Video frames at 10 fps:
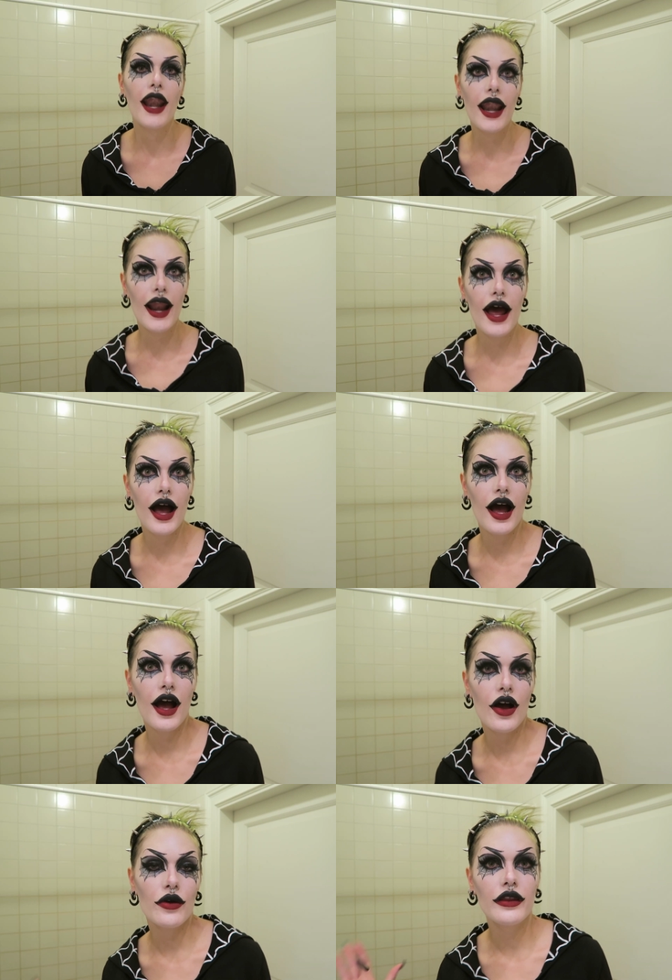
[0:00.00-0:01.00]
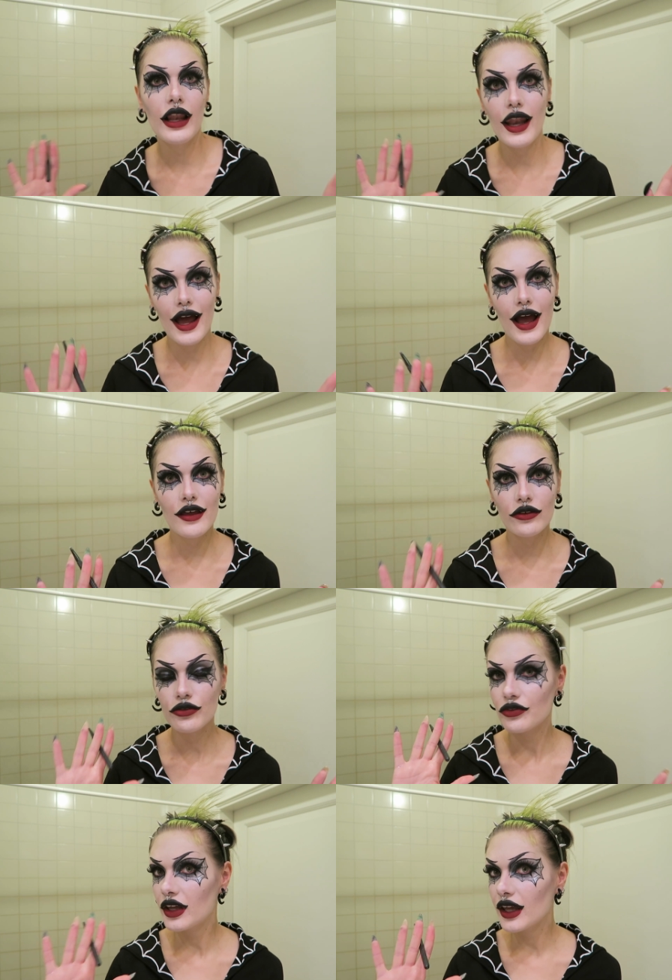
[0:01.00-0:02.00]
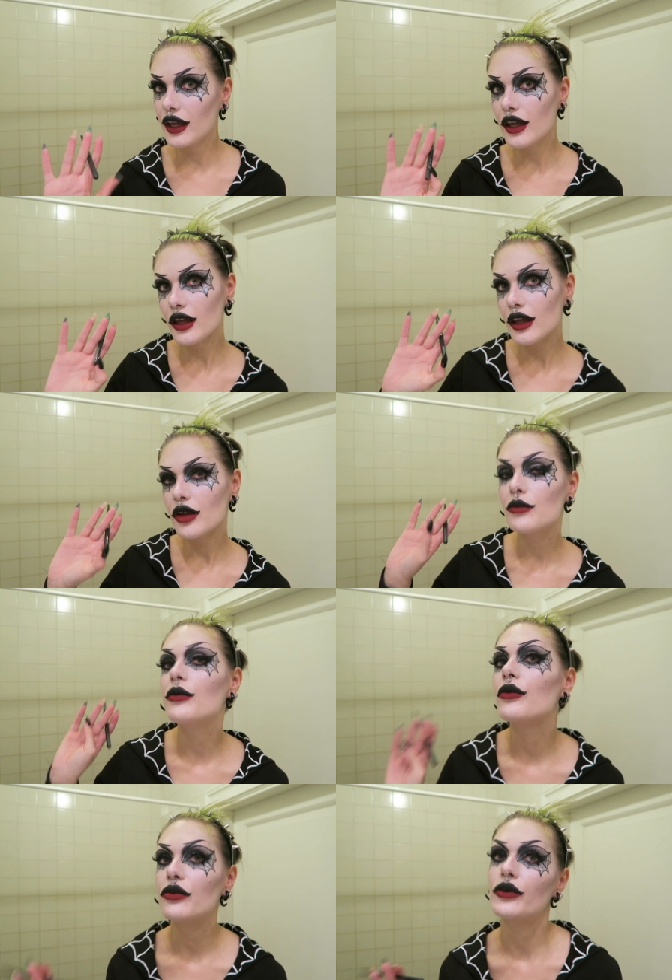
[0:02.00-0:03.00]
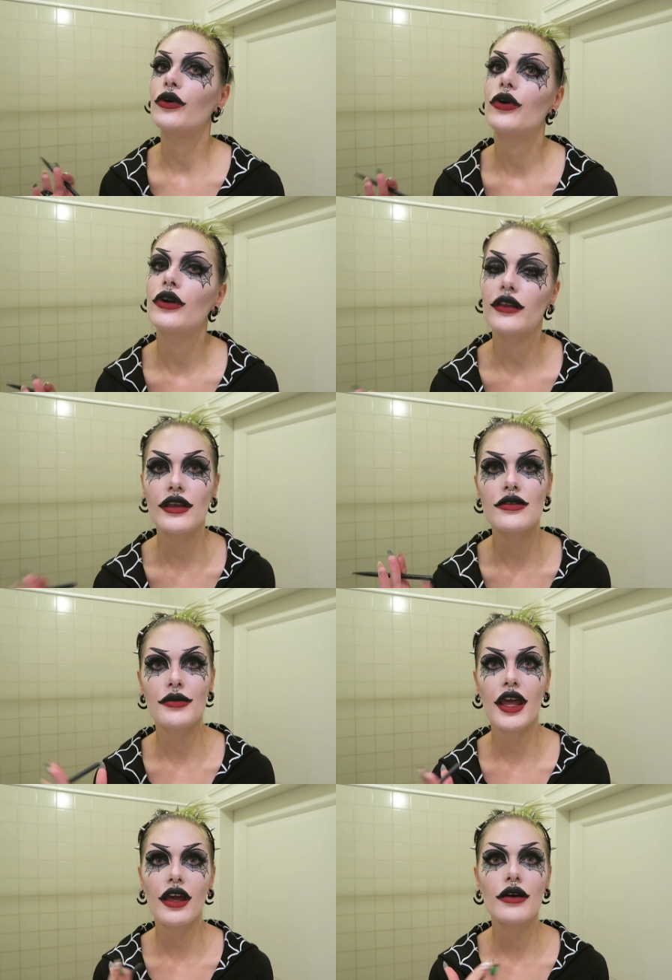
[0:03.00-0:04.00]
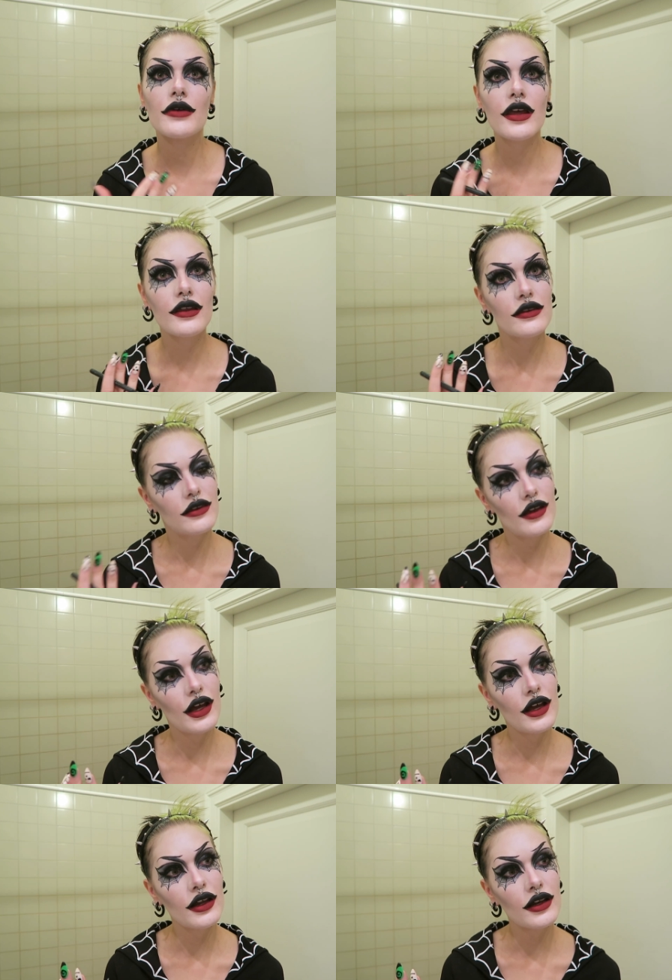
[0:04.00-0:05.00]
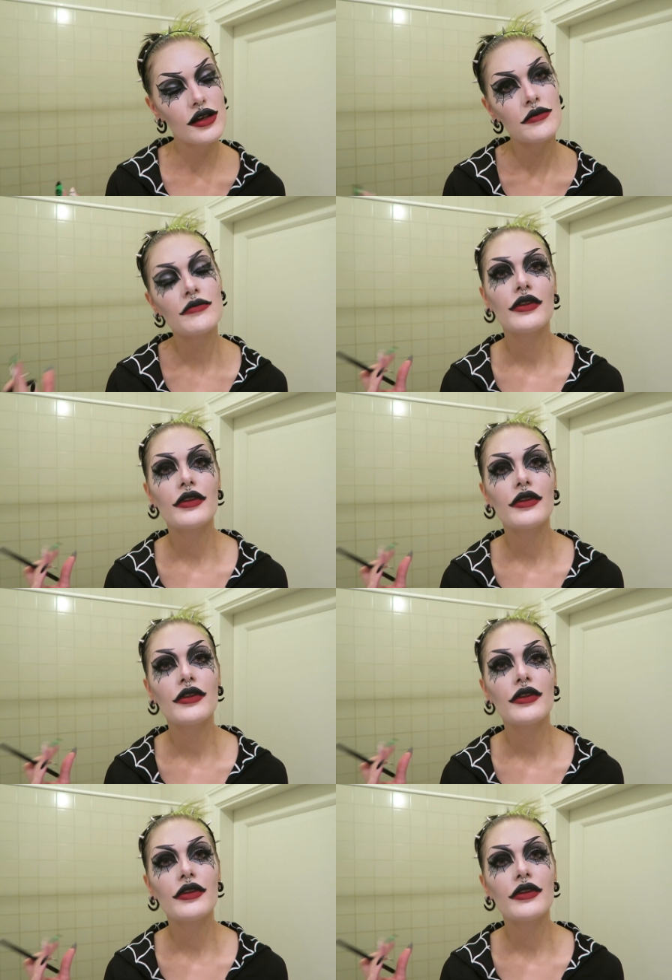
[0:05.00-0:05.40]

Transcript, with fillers: now the last thing before this makeup is done